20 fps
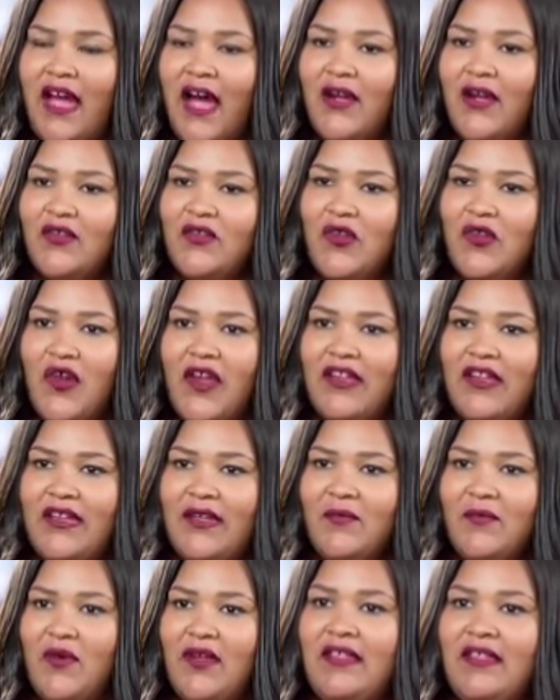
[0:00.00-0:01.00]

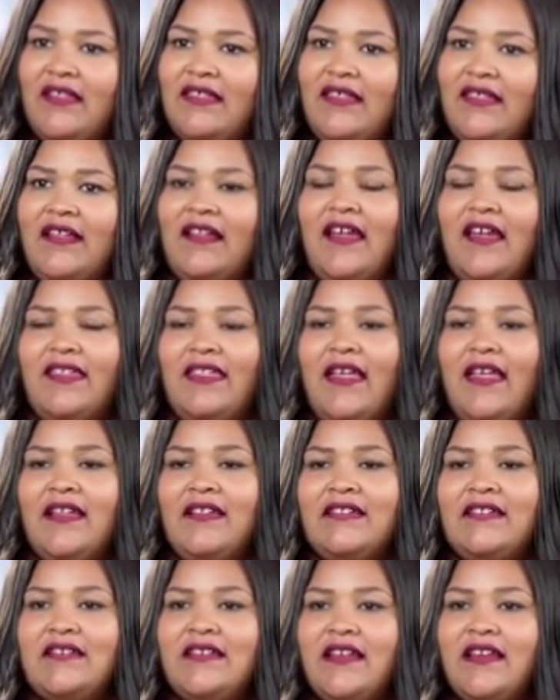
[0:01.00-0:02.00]
downgrade him or anything like
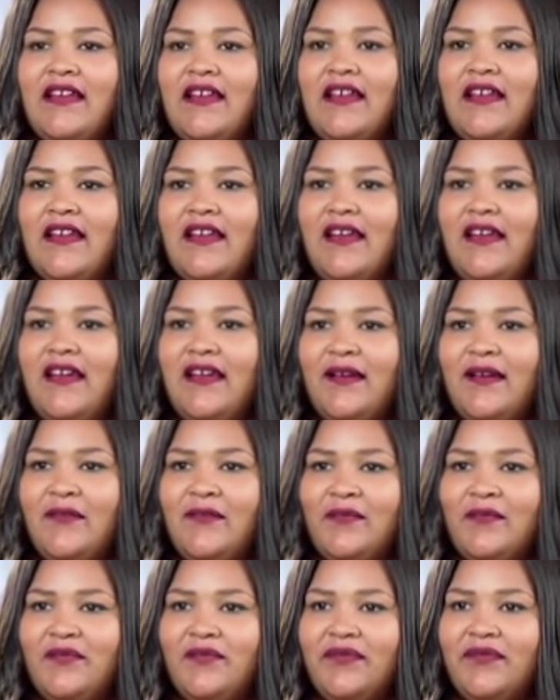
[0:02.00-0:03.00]
that.
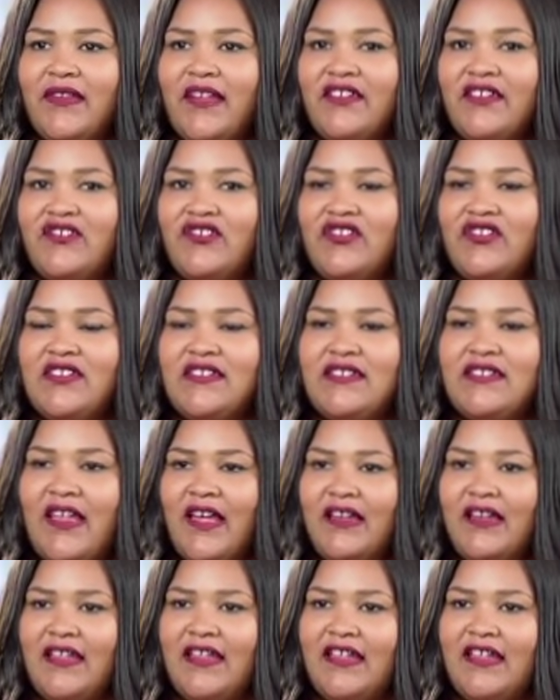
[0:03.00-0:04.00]
It's just
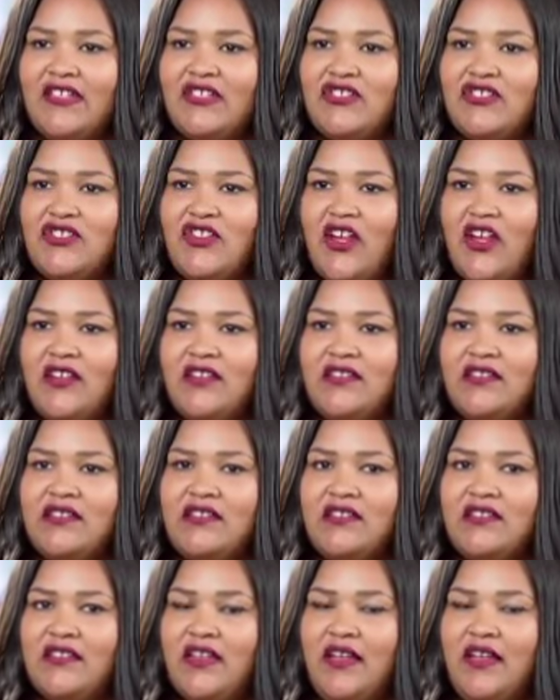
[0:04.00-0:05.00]
that he's not,
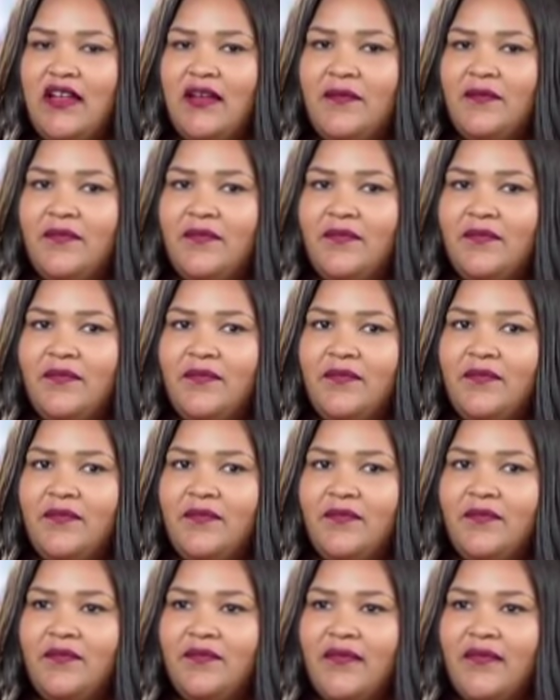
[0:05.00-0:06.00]

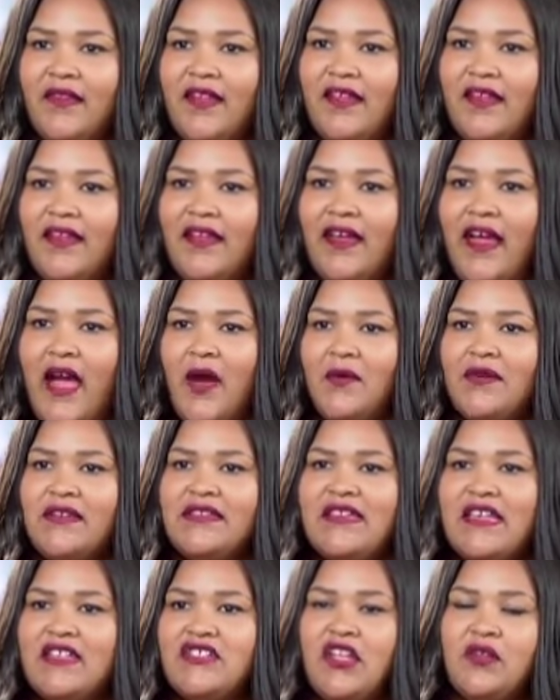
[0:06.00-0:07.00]
I
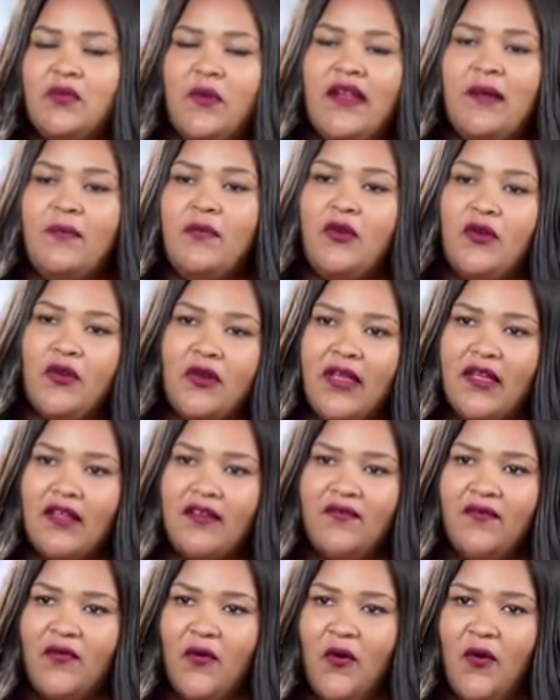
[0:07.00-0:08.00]
wouldn't say it's not what I'm
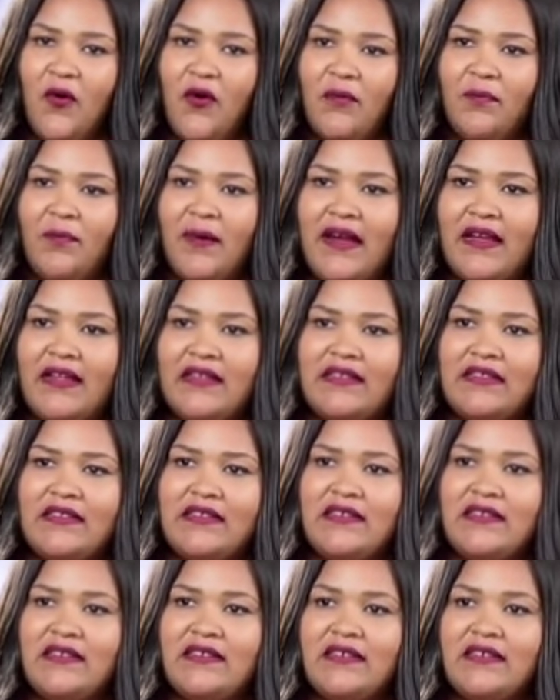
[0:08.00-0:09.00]
looking for, but